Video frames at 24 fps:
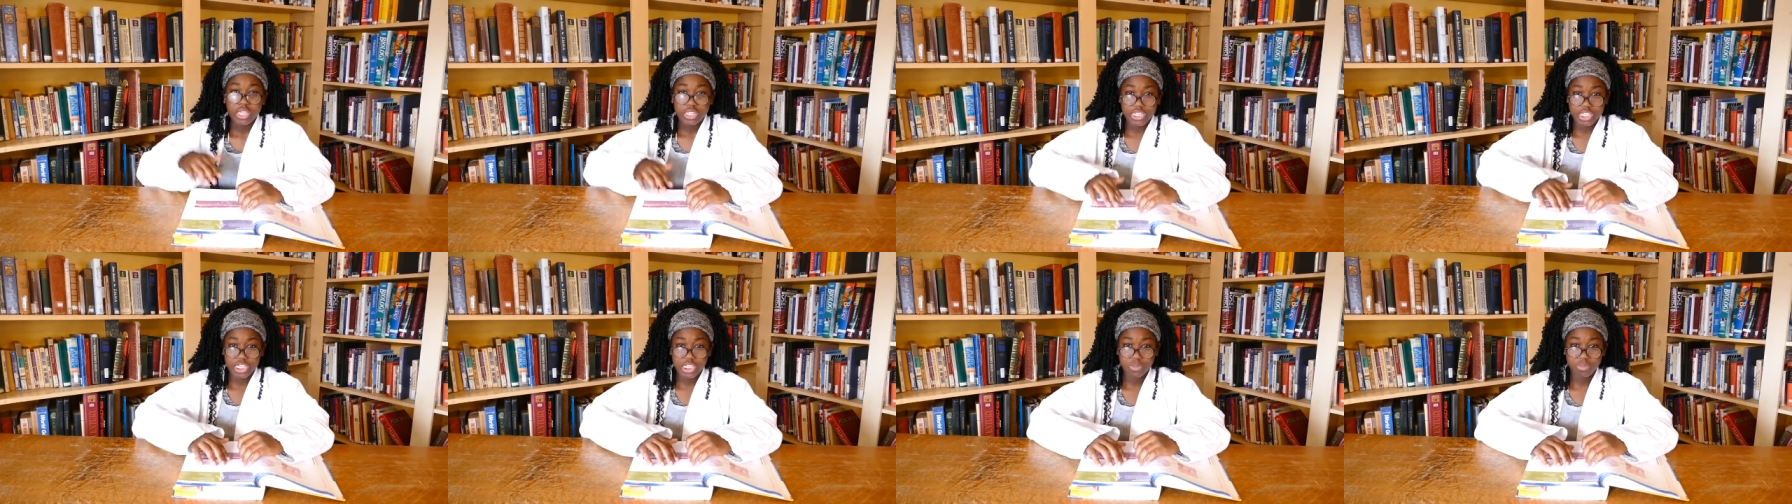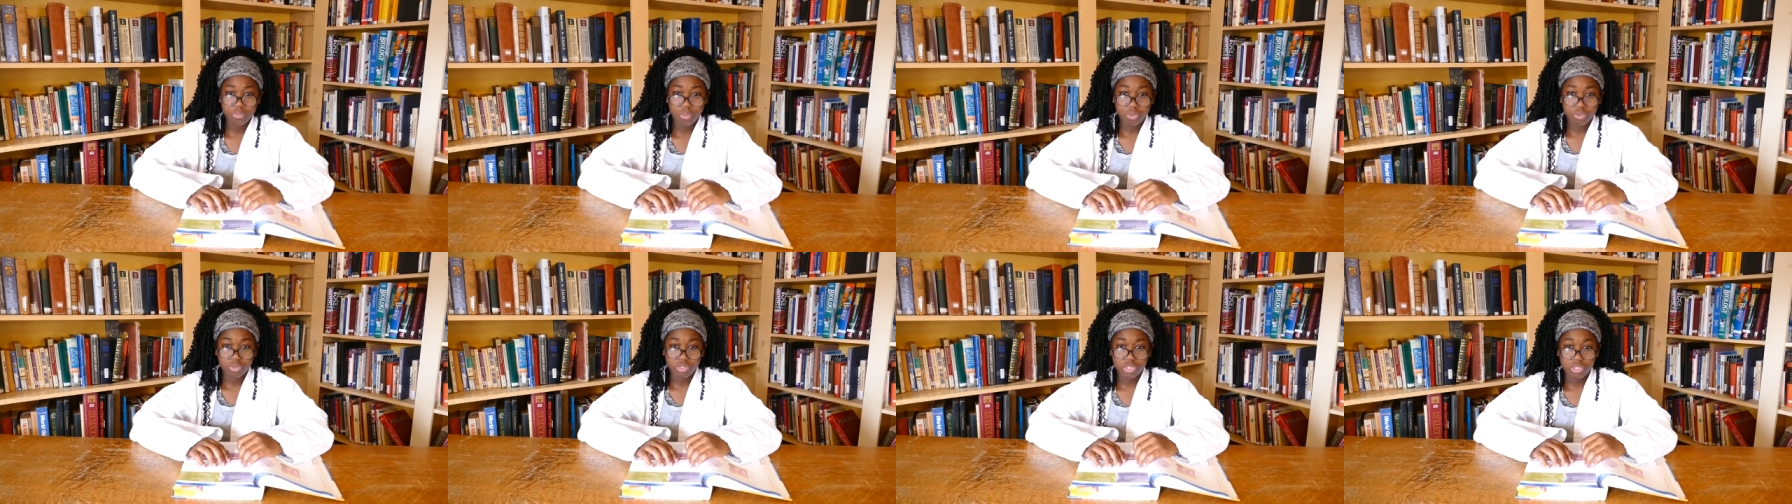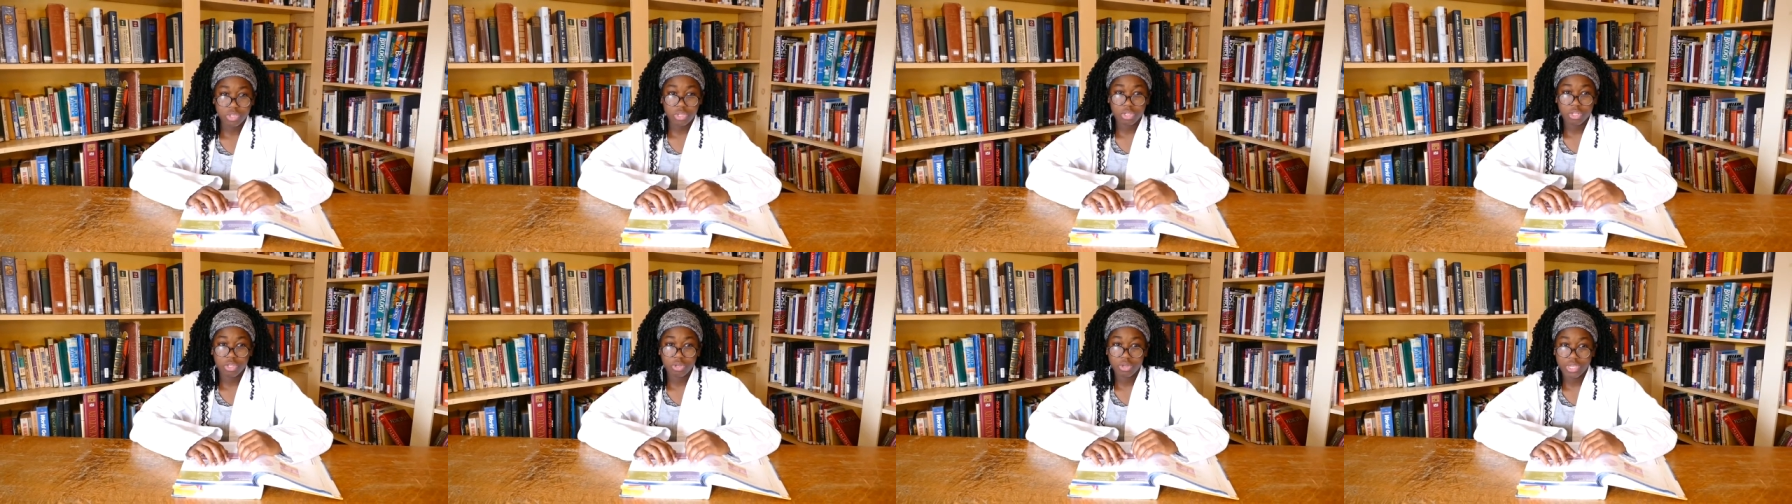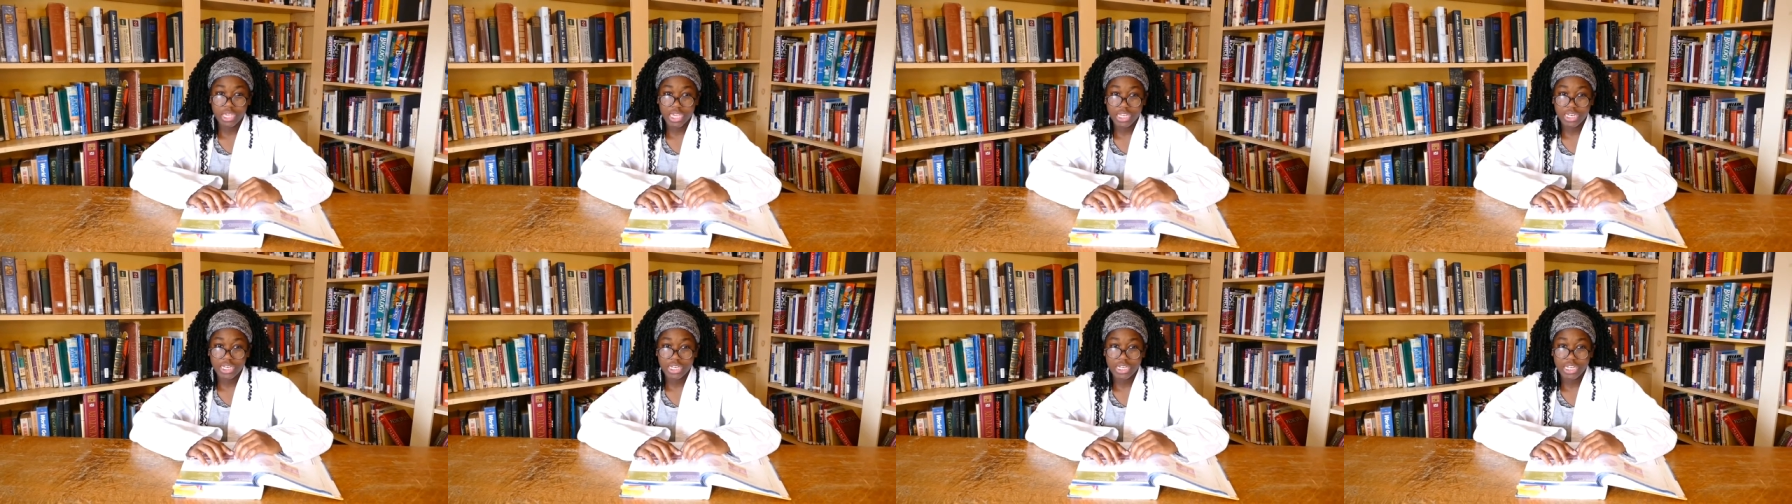These bones are
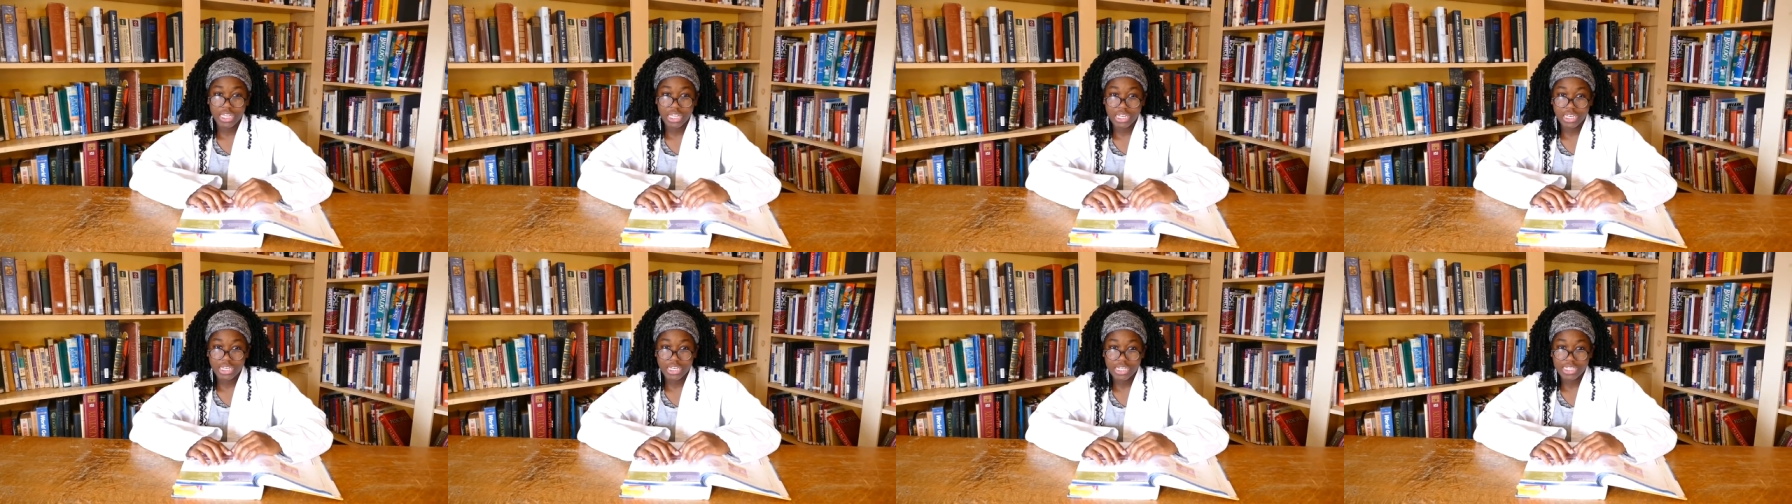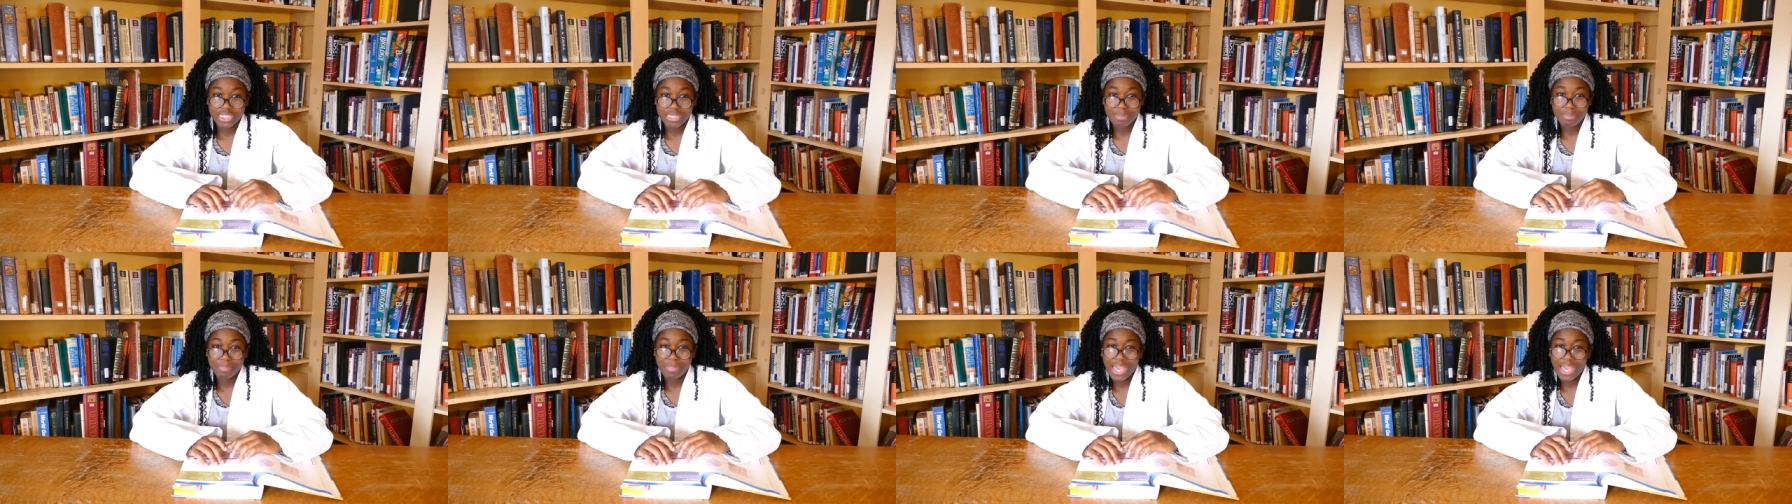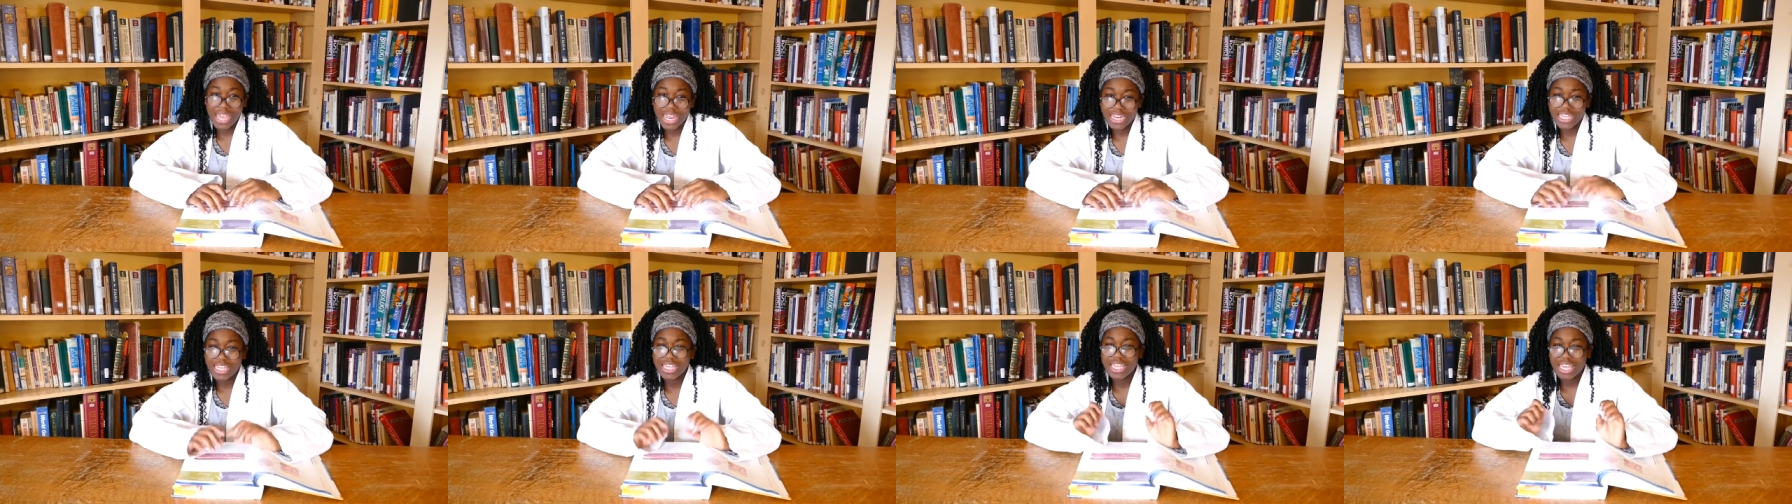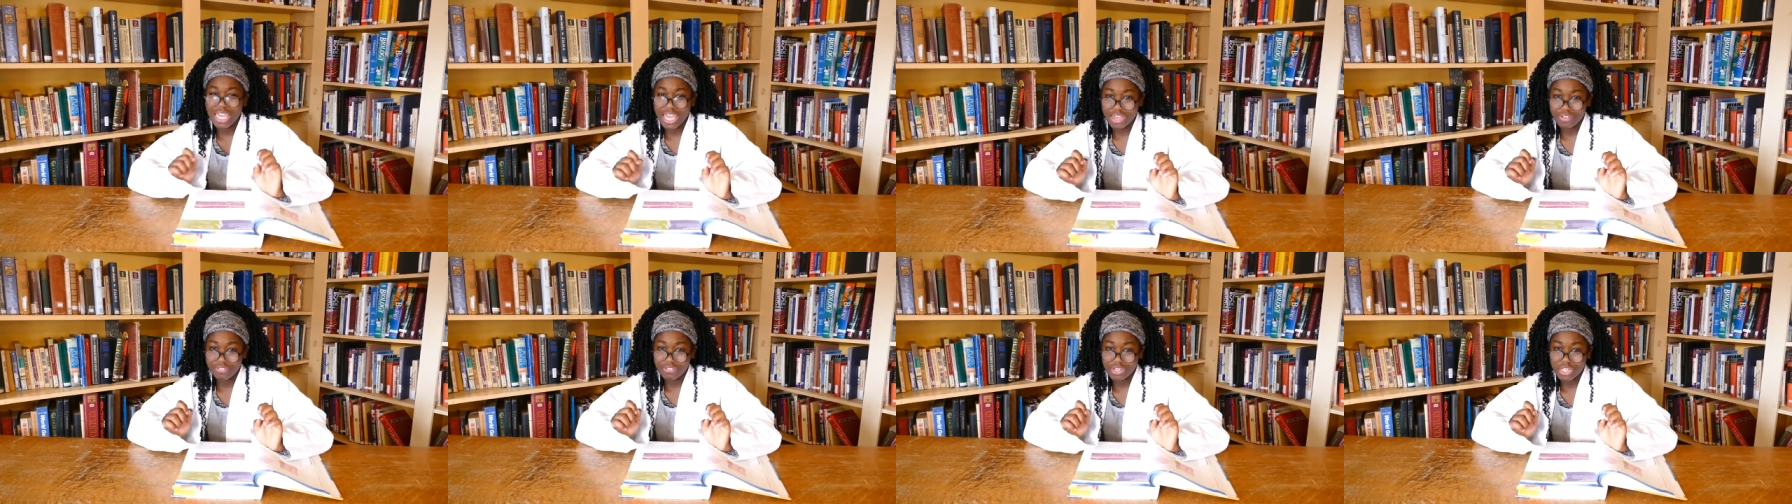located in the tympanic
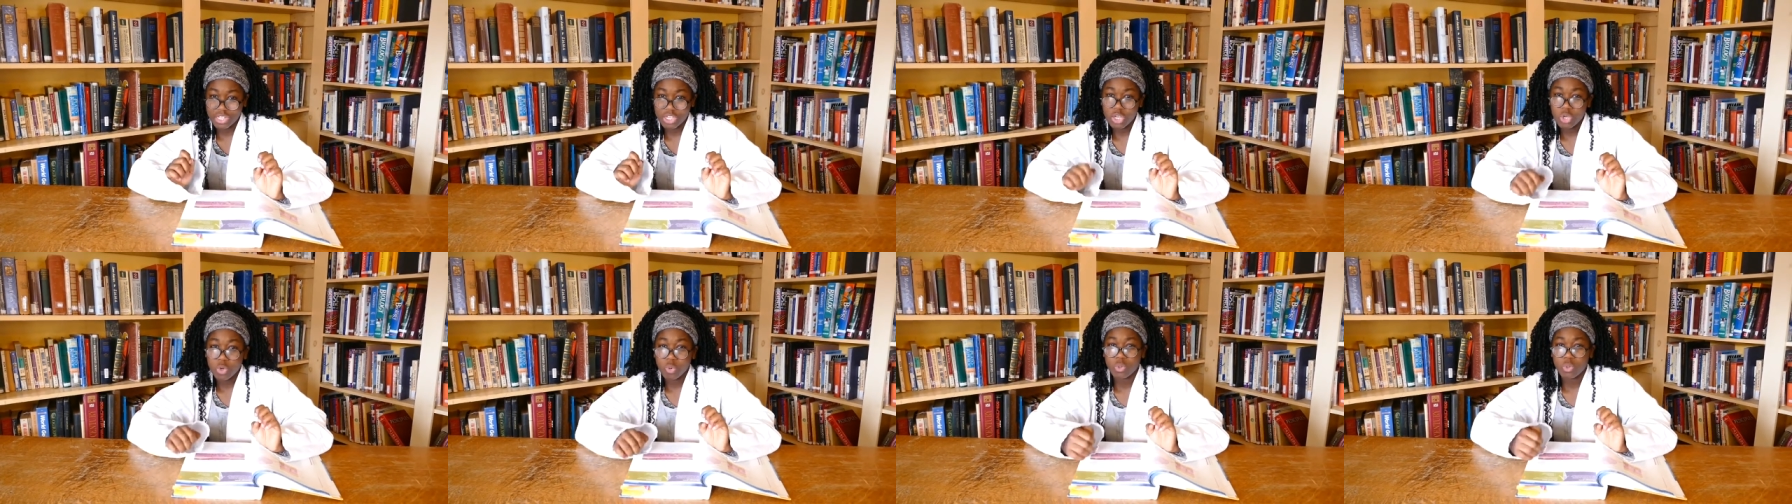cavity,